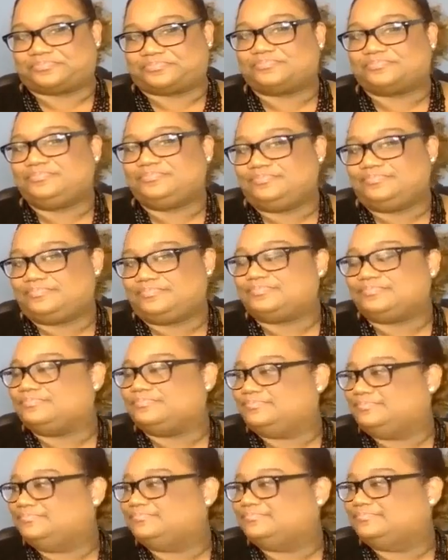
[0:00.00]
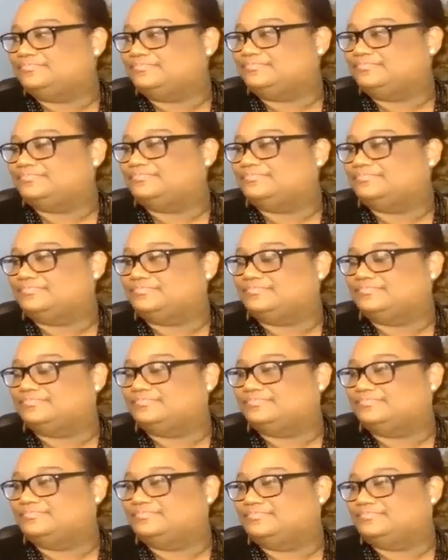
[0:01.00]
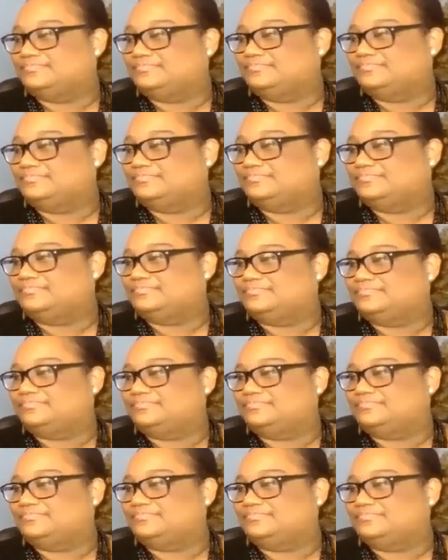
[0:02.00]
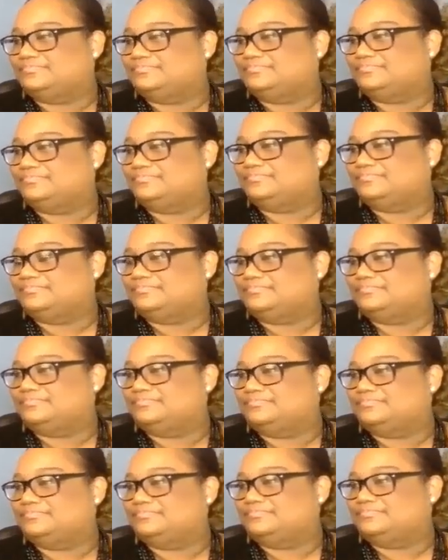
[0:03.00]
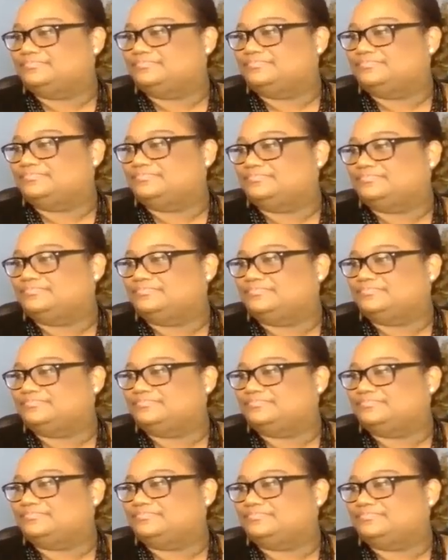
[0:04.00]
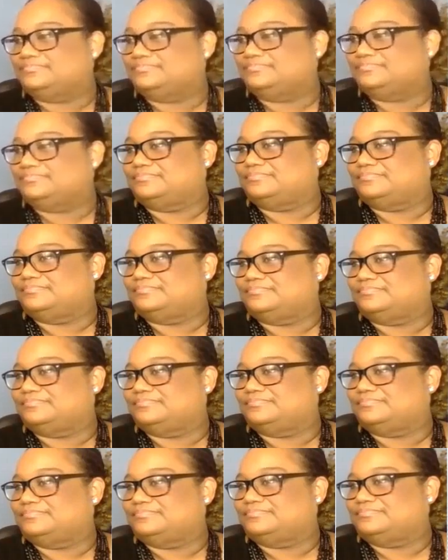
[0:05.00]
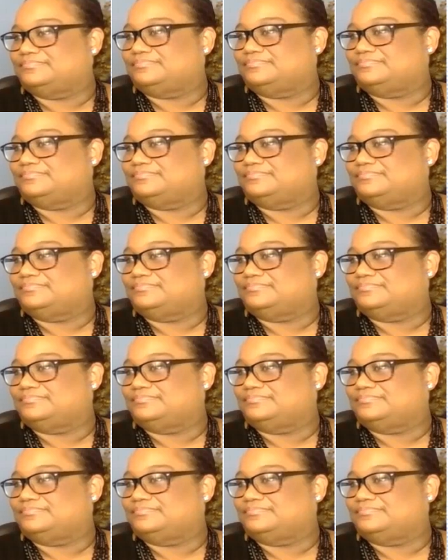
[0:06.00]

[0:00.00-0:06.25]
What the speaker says: This person isn't speaking.